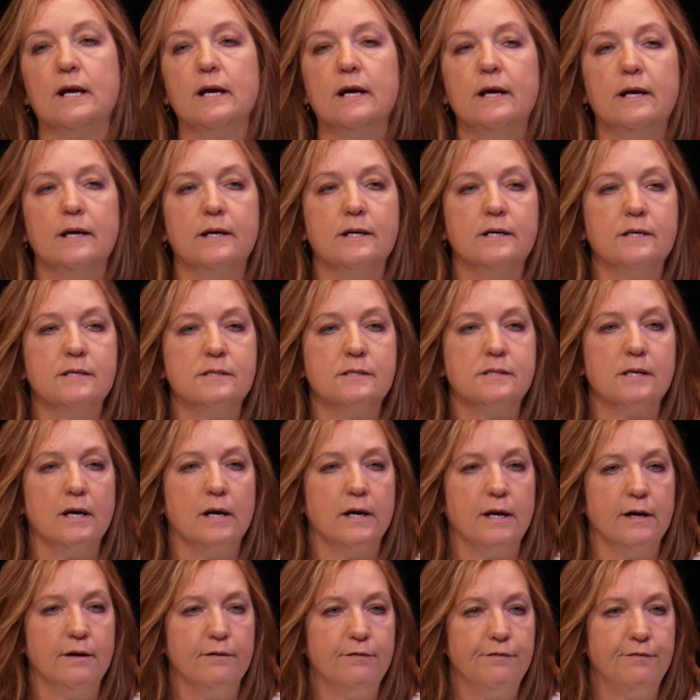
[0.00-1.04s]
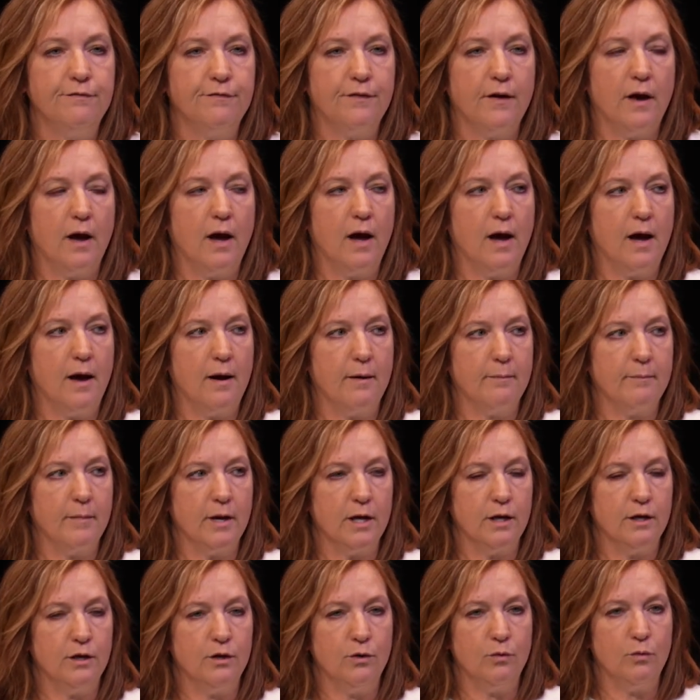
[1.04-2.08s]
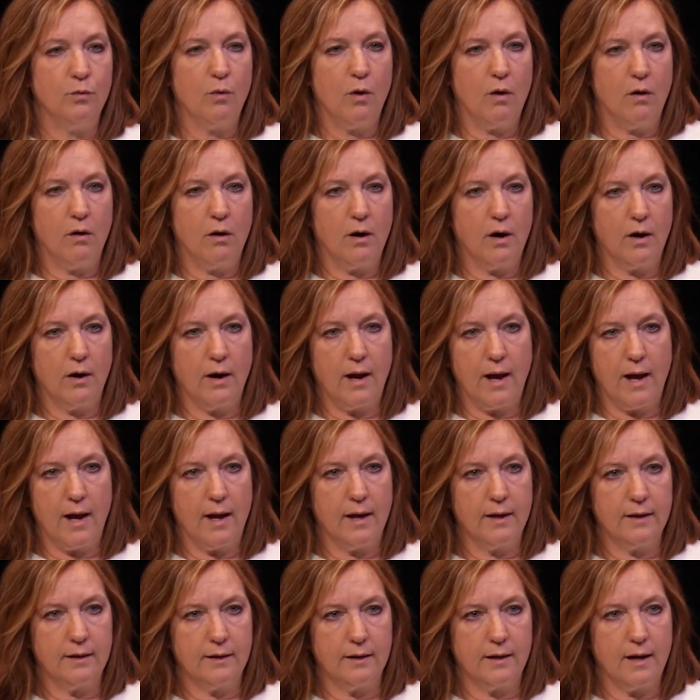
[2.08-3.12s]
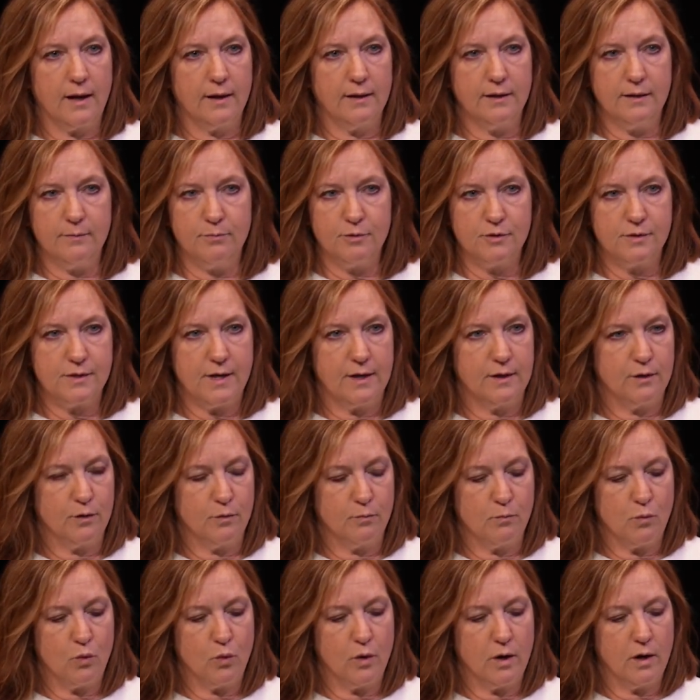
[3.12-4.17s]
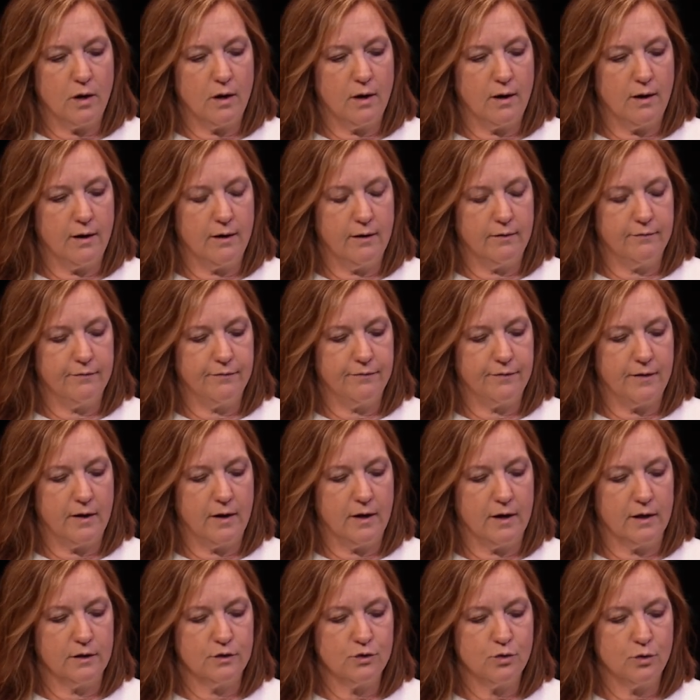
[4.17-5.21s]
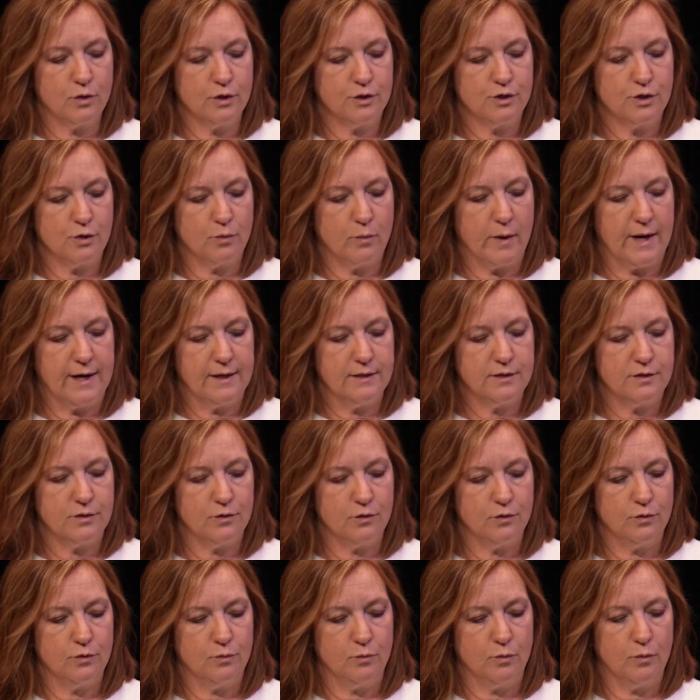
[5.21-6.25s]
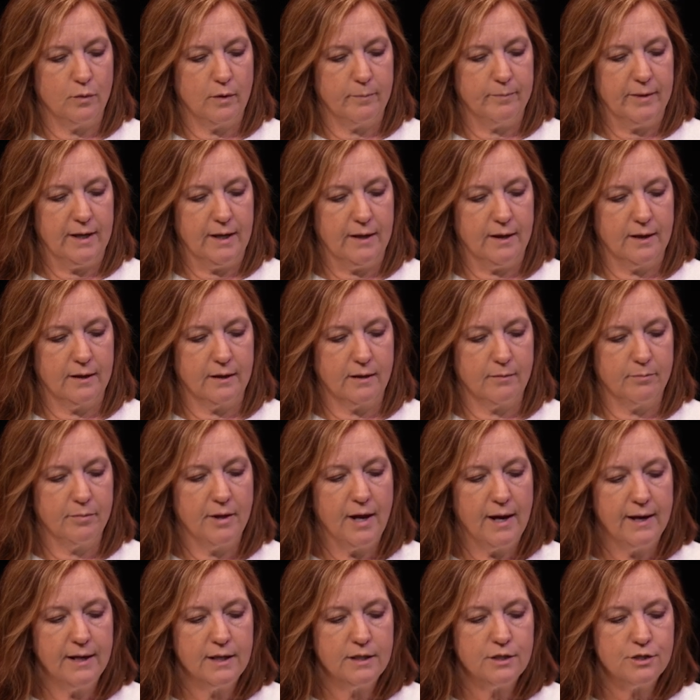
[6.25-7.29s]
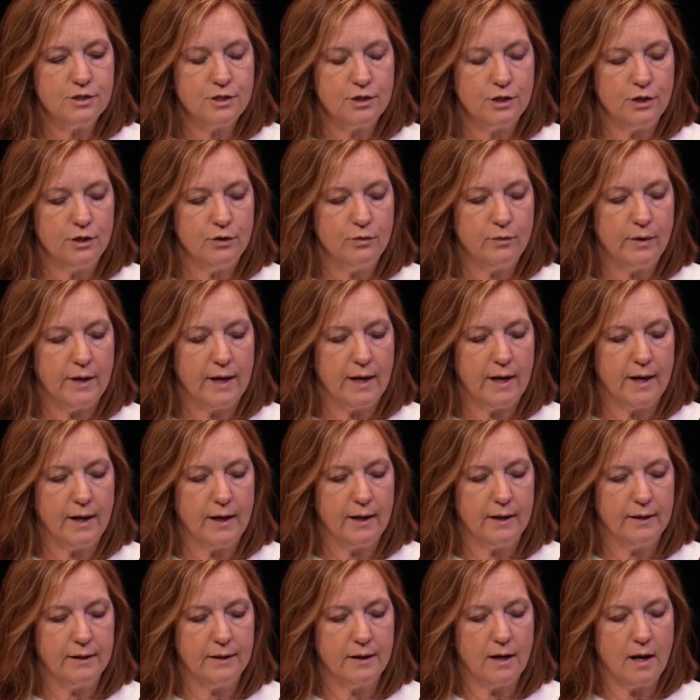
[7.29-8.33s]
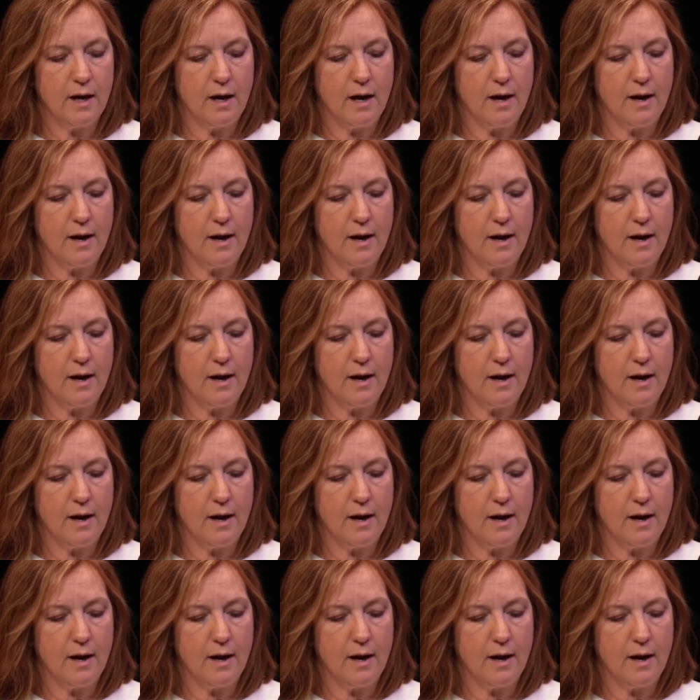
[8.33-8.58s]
is if you are at 90% or more of towards your way to being in compliance, you can